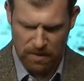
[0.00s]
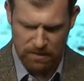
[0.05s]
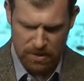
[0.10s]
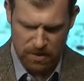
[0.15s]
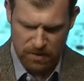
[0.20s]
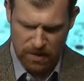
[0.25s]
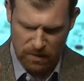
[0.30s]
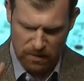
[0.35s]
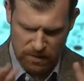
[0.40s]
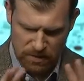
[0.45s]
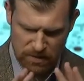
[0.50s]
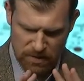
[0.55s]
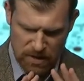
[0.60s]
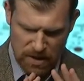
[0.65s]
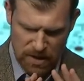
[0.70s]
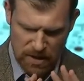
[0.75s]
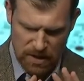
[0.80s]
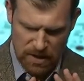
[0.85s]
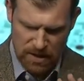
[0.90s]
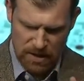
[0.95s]
to you, they would,
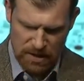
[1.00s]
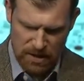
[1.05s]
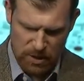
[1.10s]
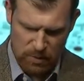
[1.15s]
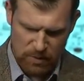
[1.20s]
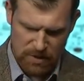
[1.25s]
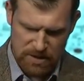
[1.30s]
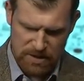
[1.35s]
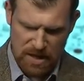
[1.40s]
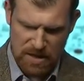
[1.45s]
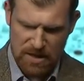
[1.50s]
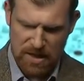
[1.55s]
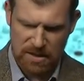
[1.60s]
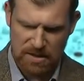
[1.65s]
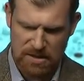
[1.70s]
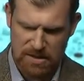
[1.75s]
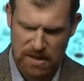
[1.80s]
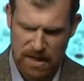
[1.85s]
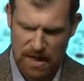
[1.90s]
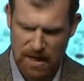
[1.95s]
you would set that
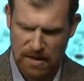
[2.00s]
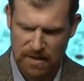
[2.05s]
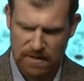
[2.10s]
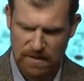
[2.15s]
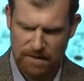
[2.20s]
aside.